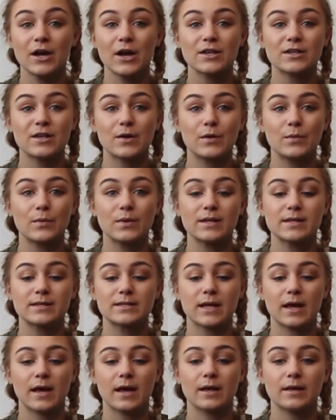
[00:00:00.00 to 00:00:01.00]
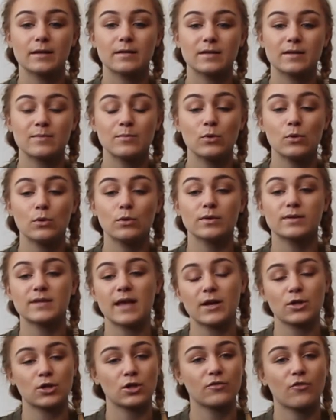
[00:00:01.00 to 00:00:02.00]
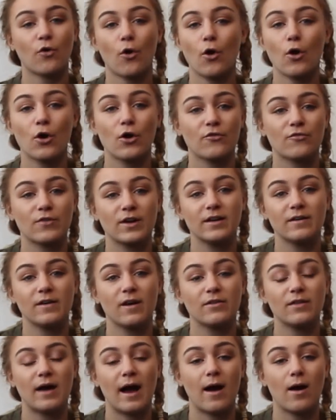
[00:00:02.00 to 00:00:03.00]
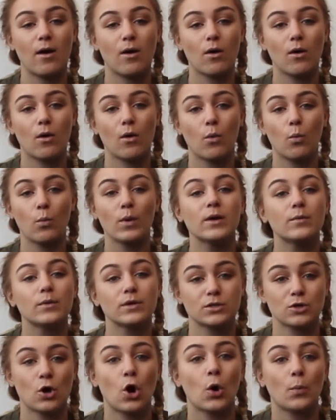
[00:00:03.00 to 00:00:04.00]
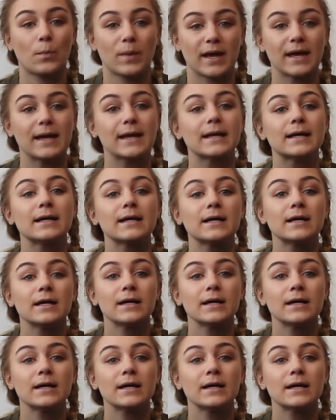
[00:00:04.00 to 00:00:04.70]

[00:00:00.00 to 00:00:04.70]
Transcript: So it was a small section of choreography that we would copy.